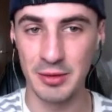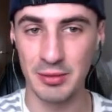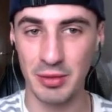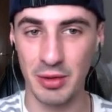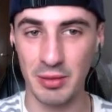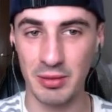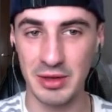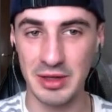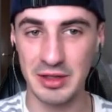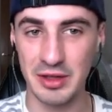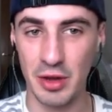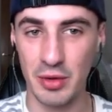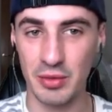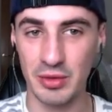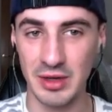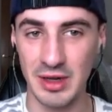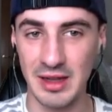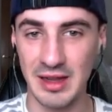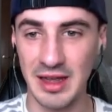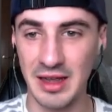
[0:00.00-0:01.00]
probably don't
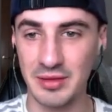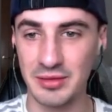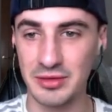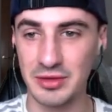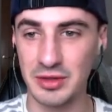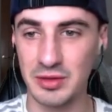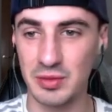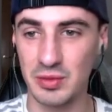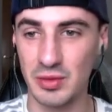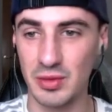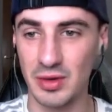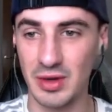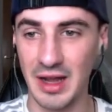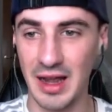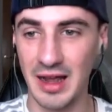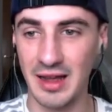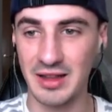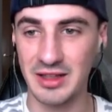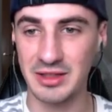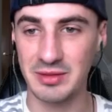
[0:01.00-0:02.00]
want to let him just walk
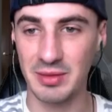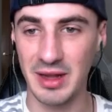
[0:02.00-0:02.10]
out of this